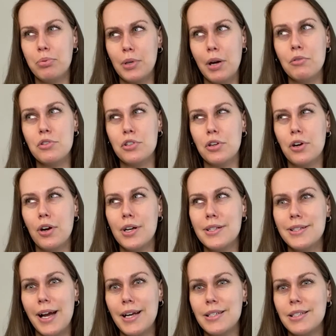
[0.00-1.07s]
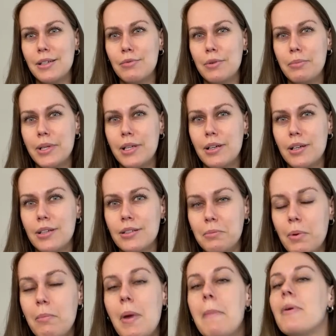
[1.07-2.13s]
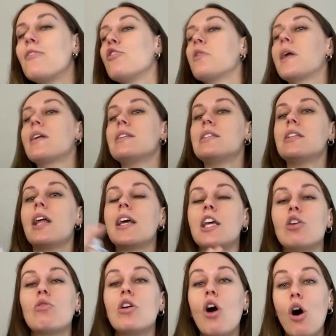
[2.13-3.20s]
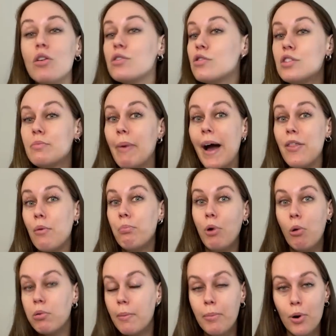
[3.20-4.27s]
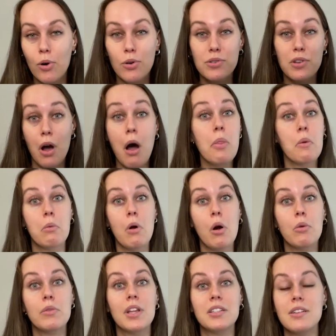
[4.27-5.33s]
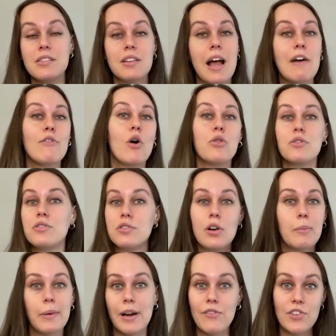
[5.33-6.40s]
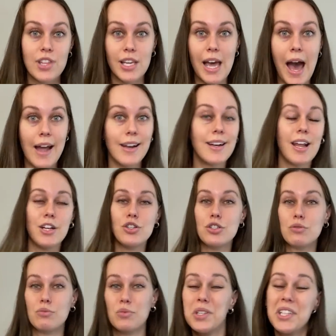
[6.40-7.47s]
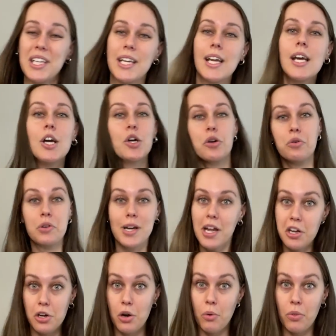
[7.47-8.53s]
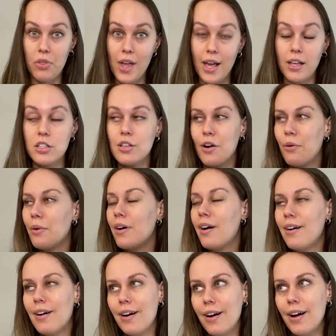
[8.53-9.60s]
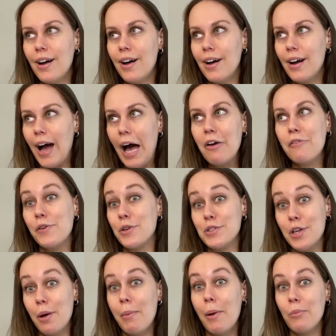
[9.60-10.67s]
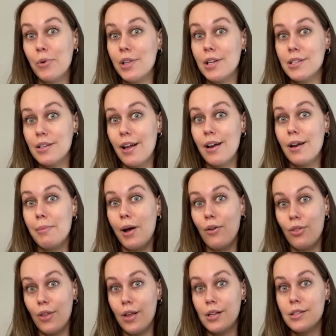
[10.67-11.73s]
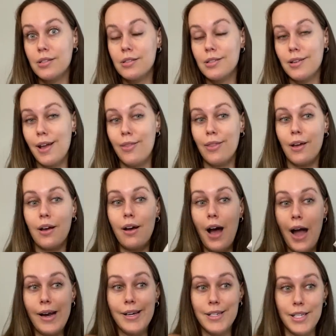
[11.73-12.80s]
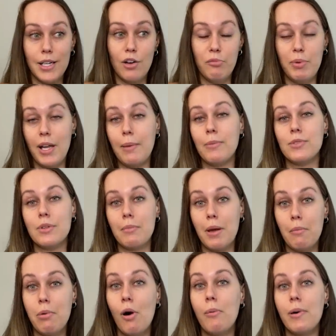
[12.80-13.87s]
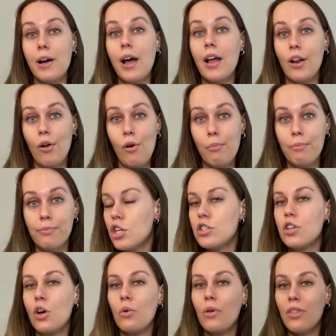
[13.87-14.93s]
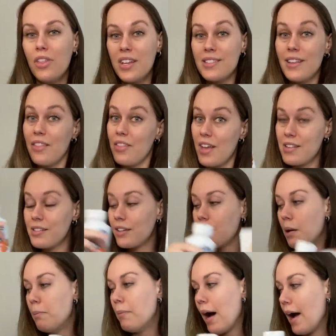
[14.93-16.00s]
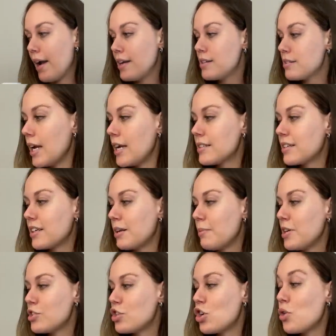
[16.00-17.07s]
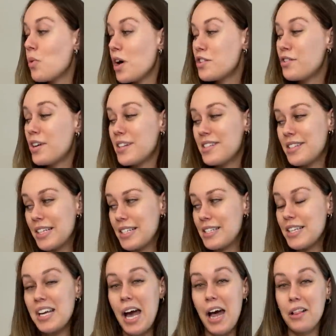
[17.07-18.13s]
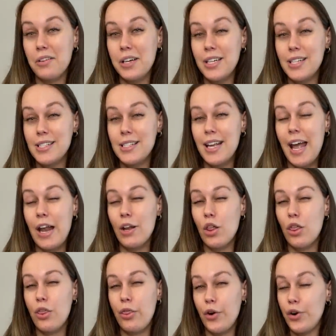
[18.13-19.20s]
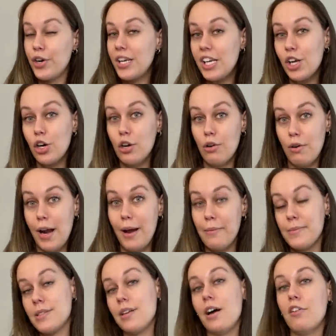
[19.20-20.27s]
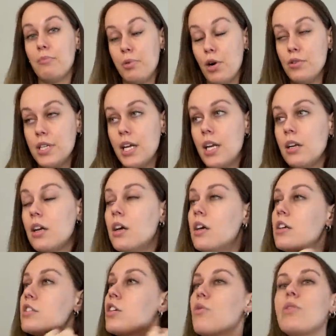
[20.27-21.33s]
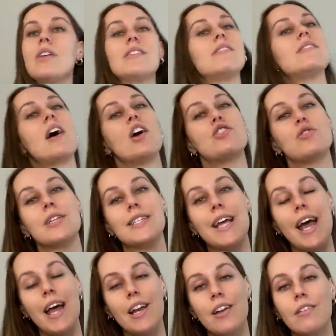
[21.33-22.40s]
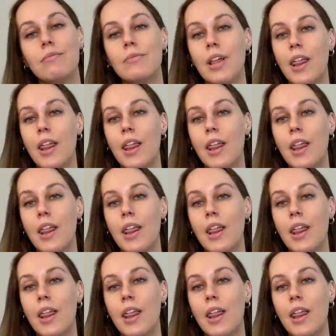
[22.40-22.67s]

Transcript: brown sugar and Thai tea would be good, but maybe if you kind of like, you could also just buy the boba pearls on their own that doesn't have all the syrup and everything added and just really create your own thing. So I don't know if you can tell, but I'm really excited about this and the idea of being able to make boba at home. So this and this combined is going to be 260 calories and 30 grams of protein. So this is 110.